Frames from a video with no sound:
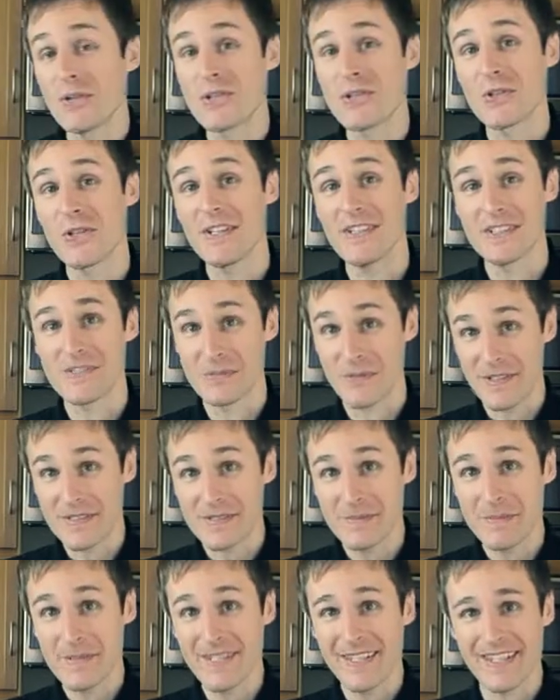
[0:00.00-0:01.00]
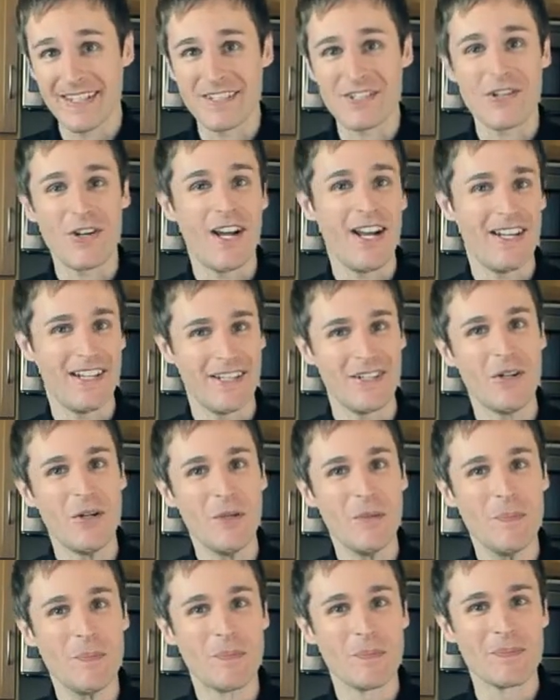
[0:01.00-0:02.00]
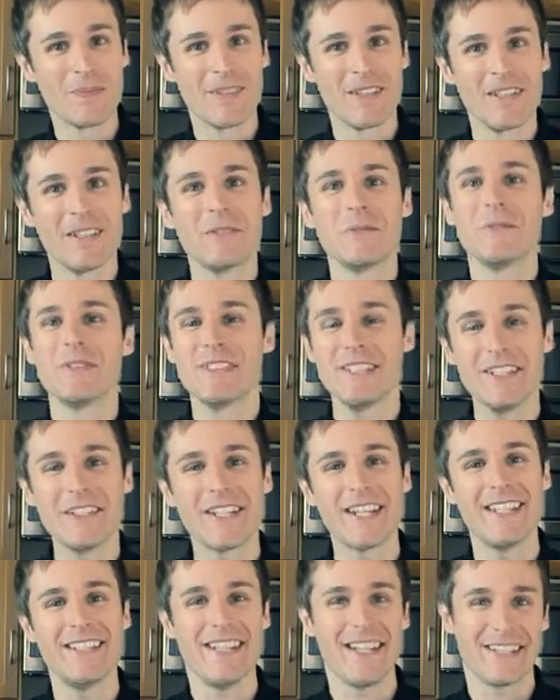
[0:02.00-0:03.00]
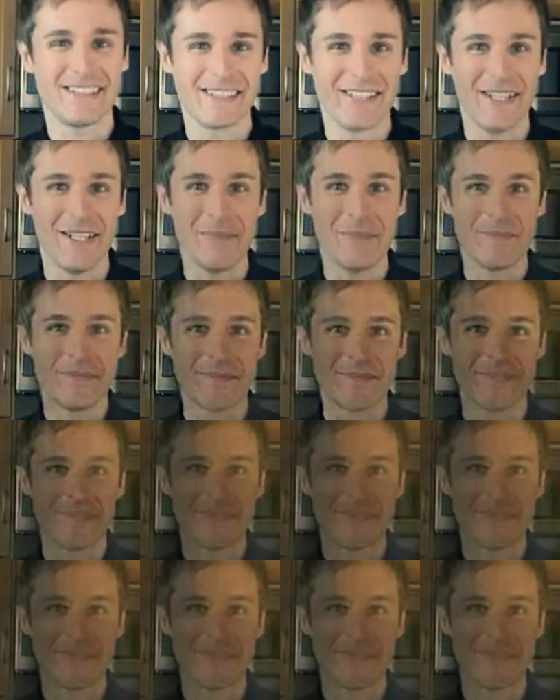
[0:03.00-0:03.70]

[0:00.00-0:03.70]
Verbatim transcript: you enjoy this recipe and try it at home. We'll see you again next time.